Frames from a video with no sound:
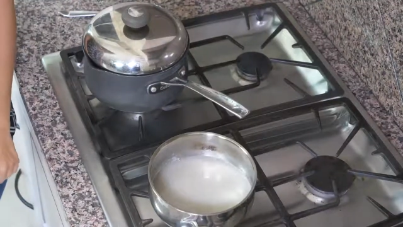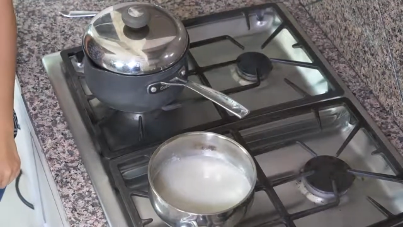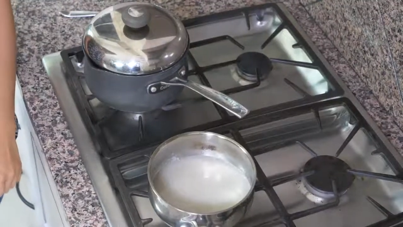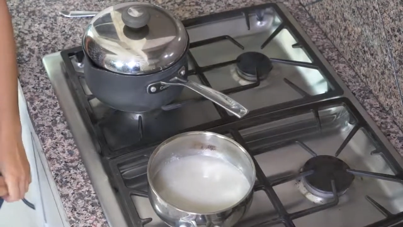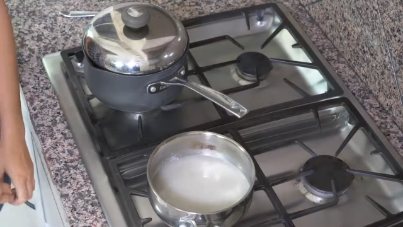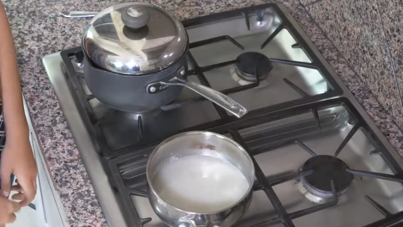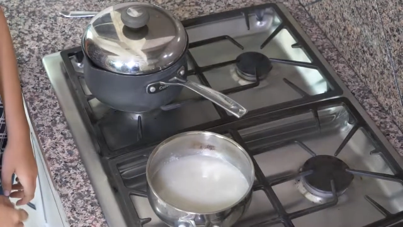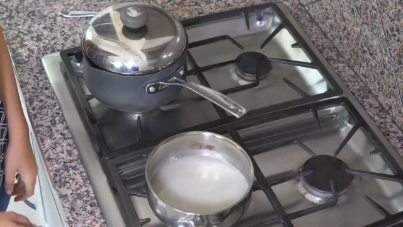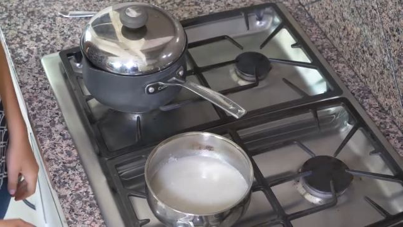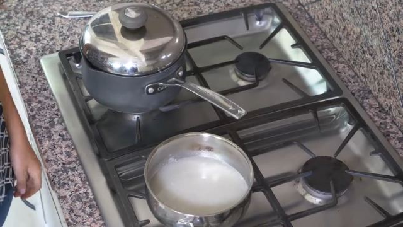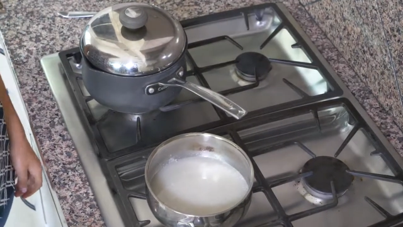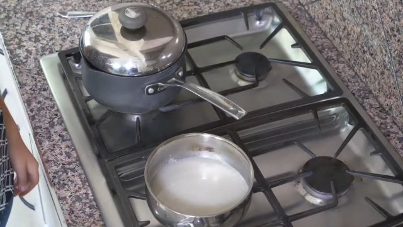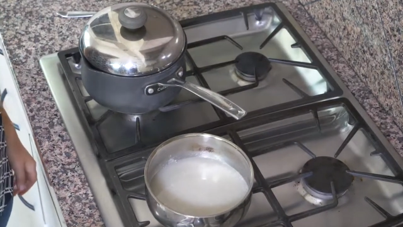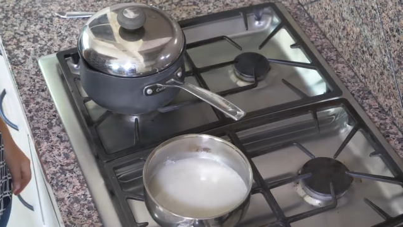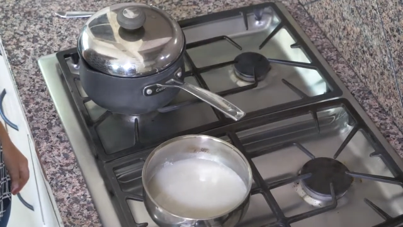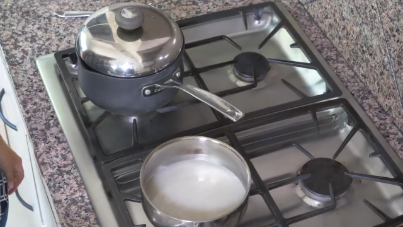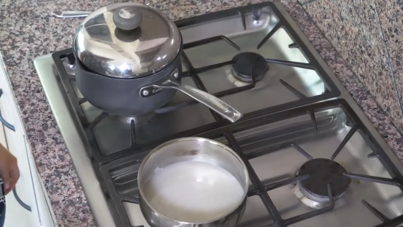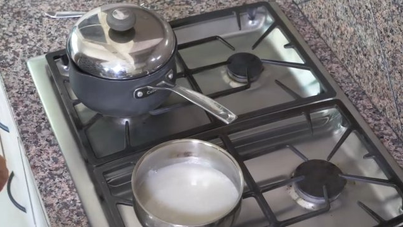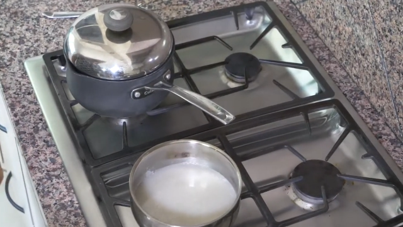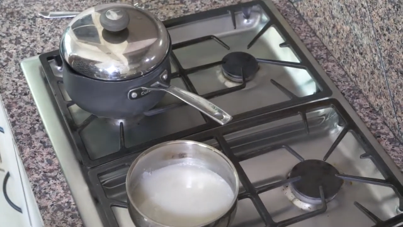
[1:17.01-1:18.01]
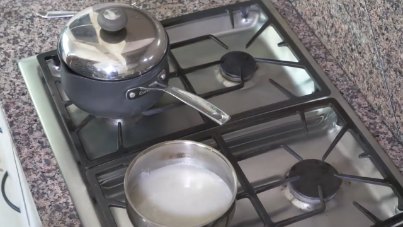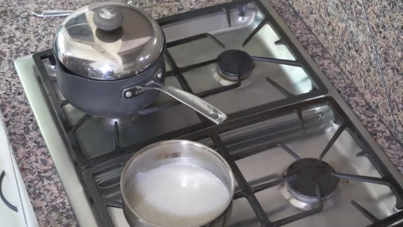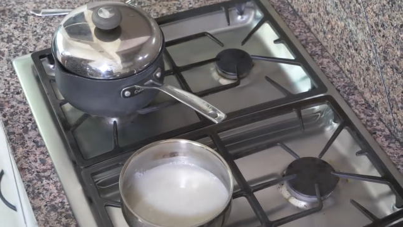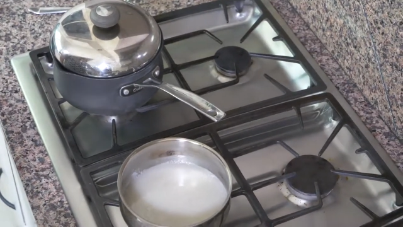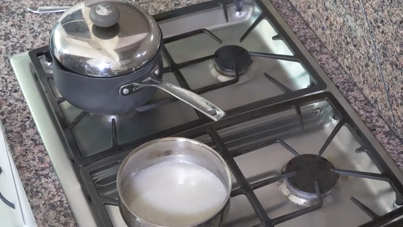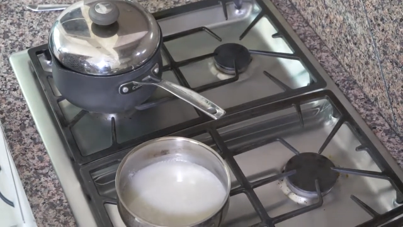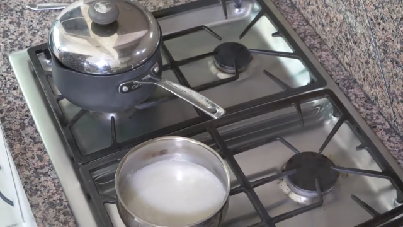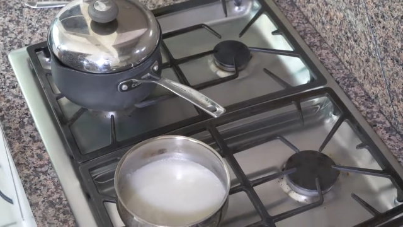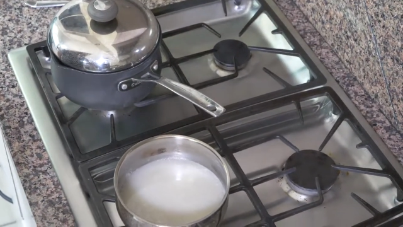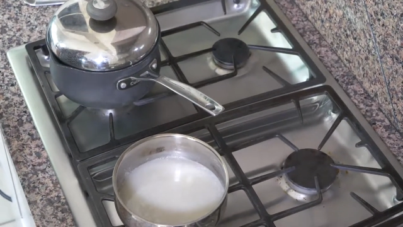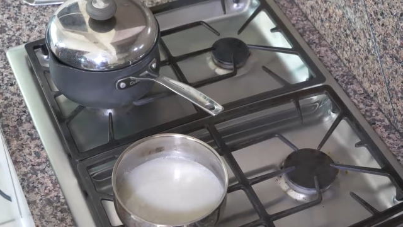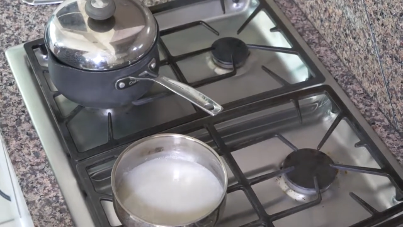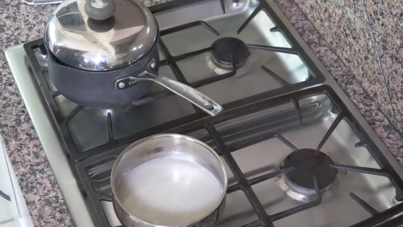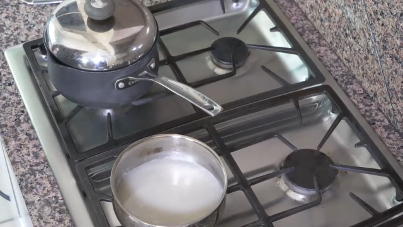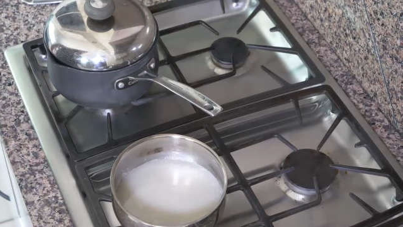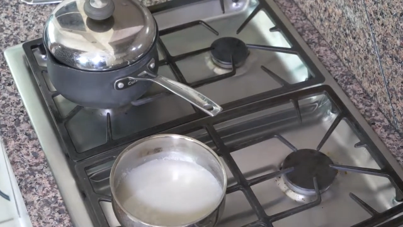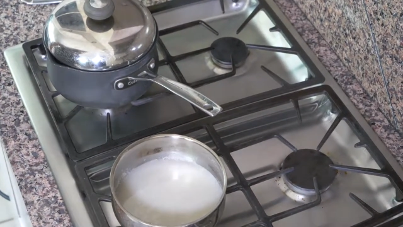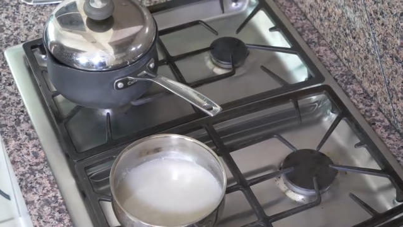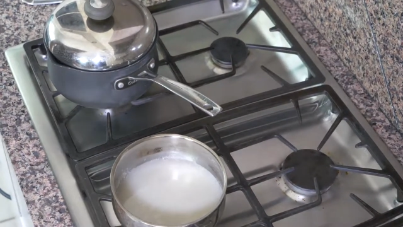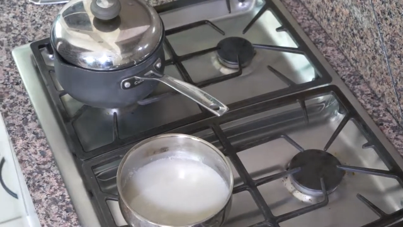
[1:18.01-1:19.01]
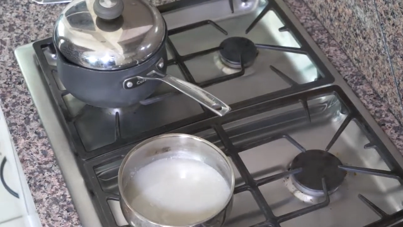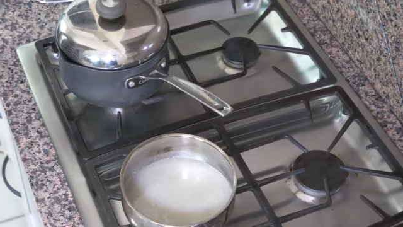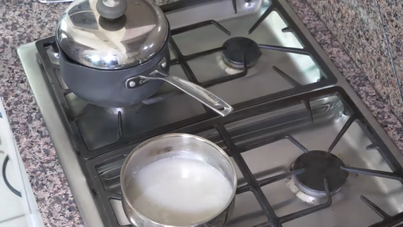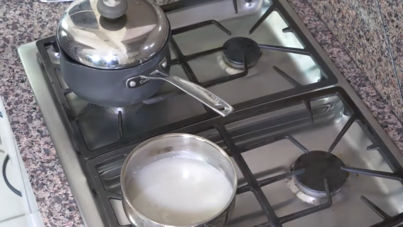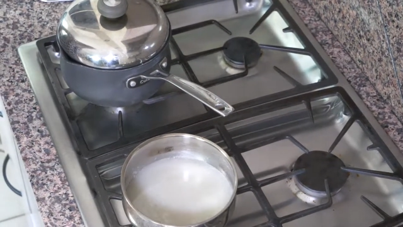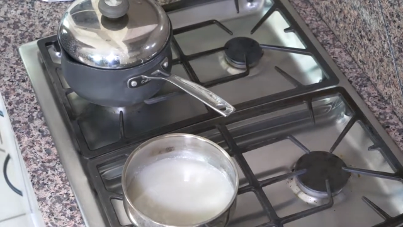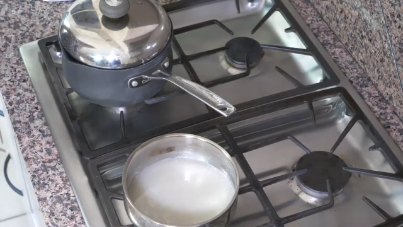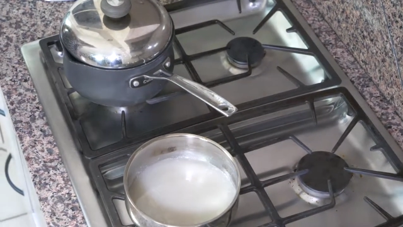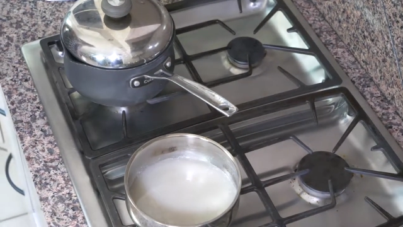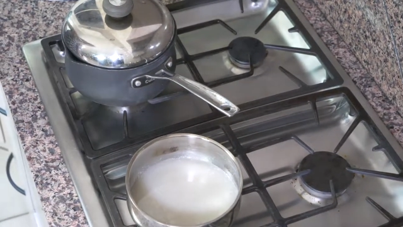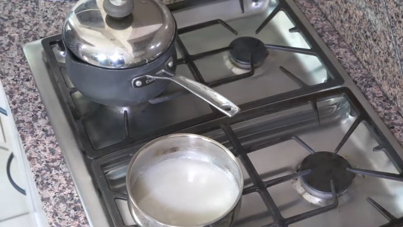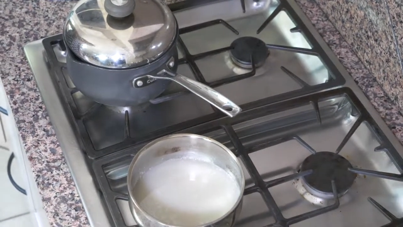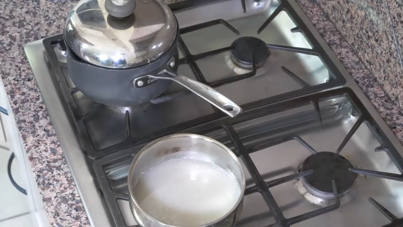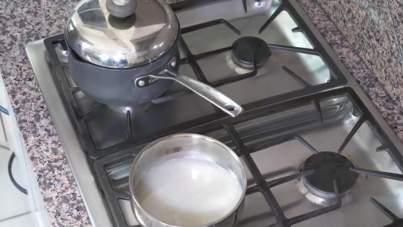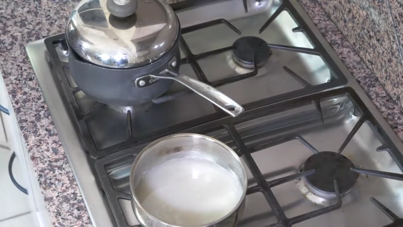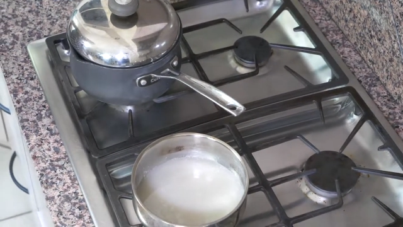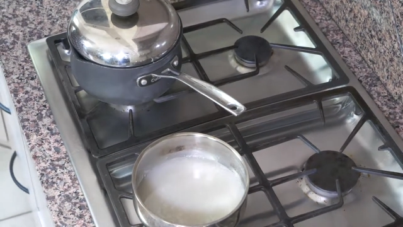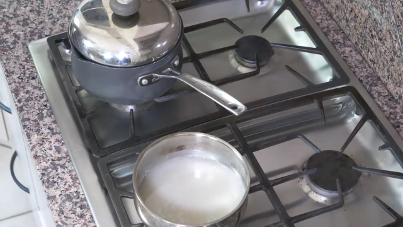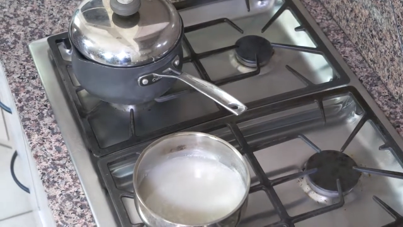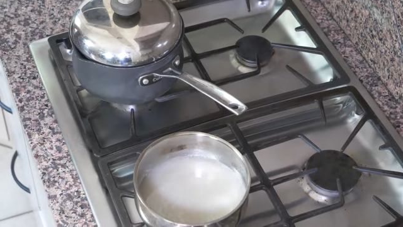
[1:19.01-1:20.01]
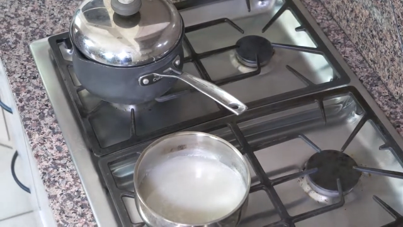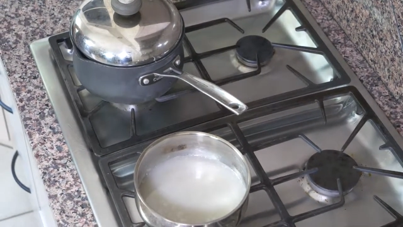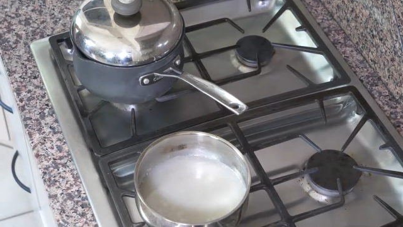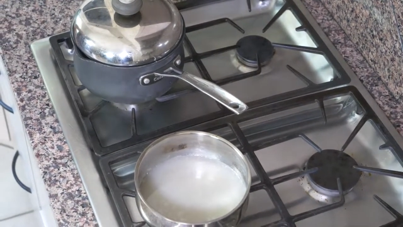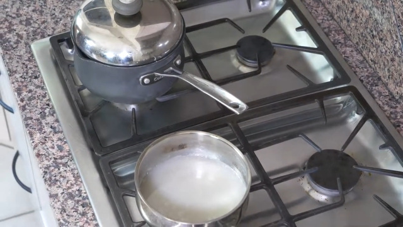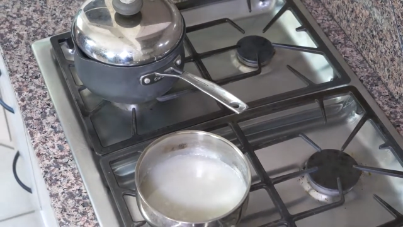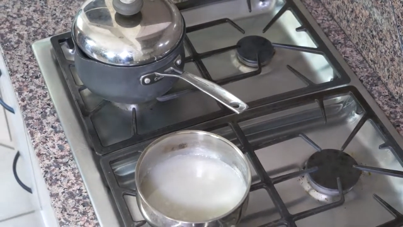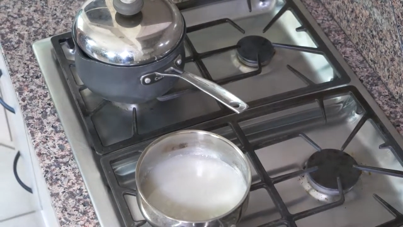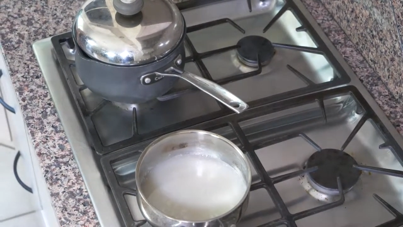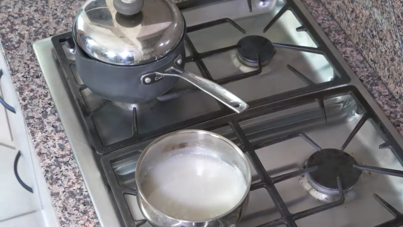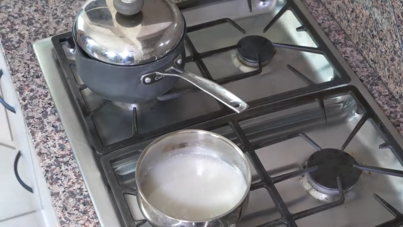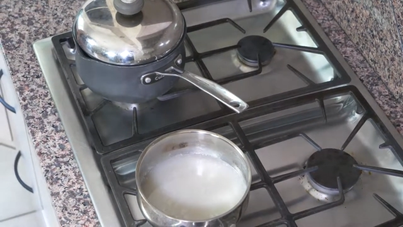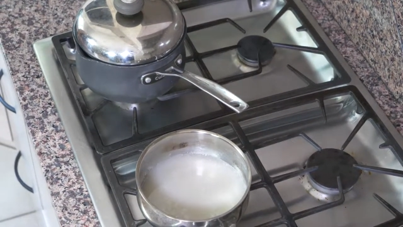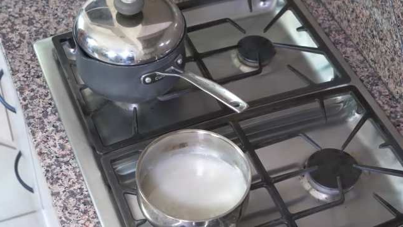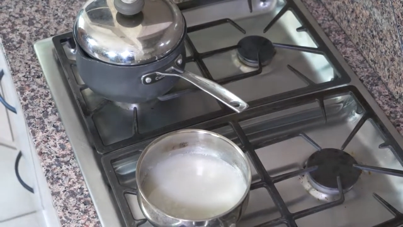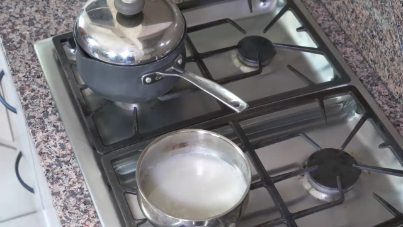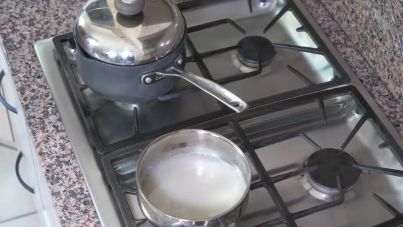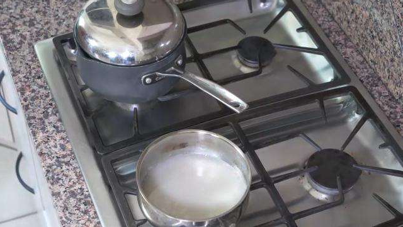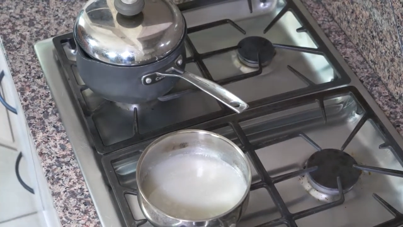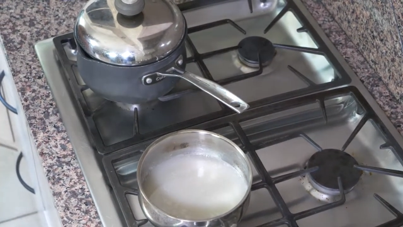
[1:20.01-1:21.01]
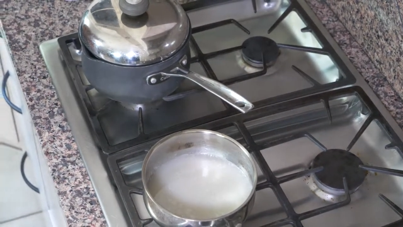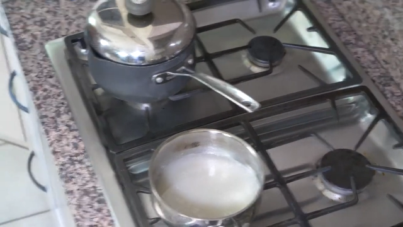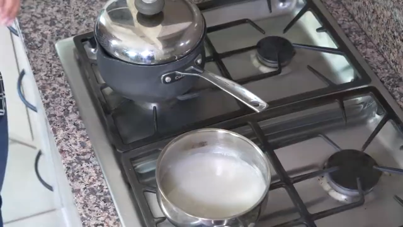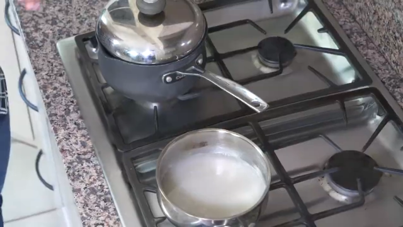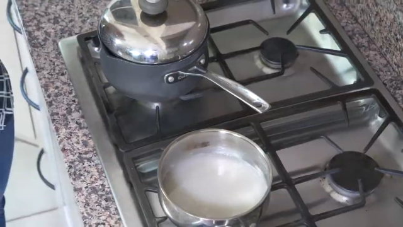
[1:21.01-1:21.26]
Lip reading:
(no speaker visible)